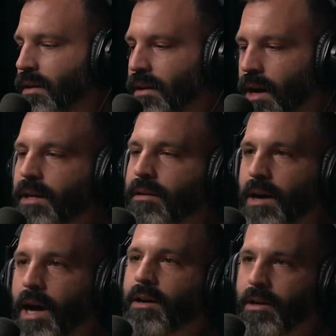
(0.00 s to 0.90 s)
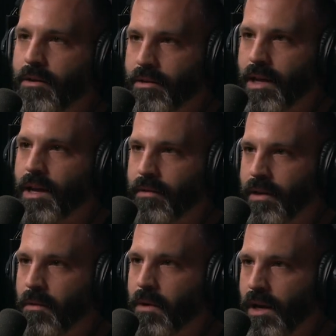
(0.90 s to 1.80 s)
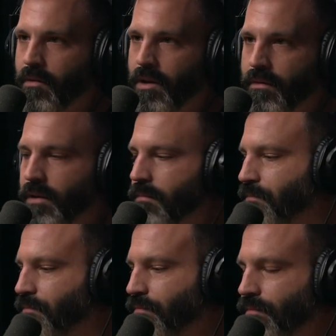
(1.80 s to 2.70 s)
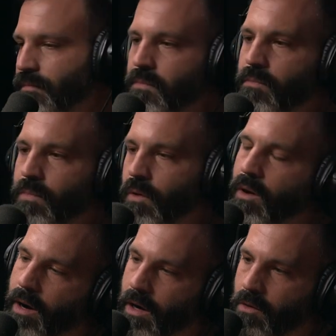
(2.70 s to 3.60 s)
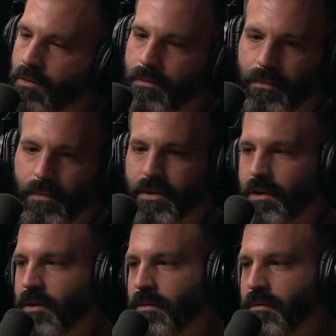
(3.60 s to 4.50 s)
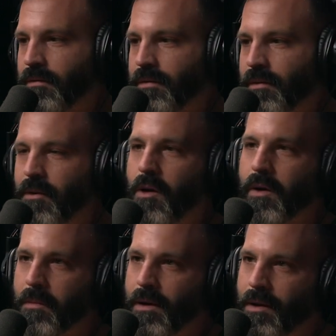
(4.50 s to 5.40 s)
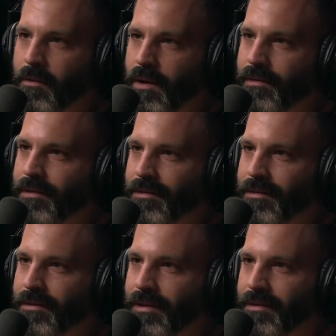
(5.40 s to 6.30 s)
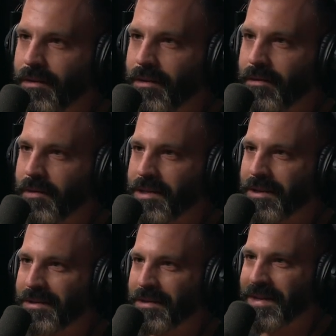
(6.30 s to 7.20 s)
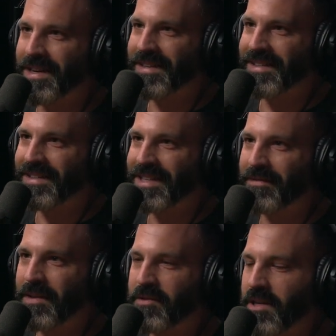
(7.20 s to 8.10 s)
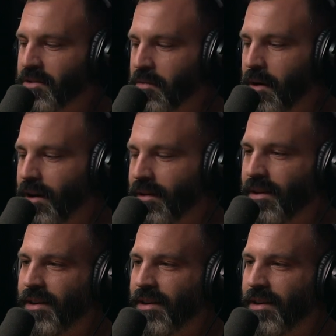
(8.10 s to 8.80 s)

I could I could understand if they didn't want to get rid of it. Yeah, like all right, cool. So the following Monday, we're like, let's let's uh, reach out to them again, see if they've changed their mind.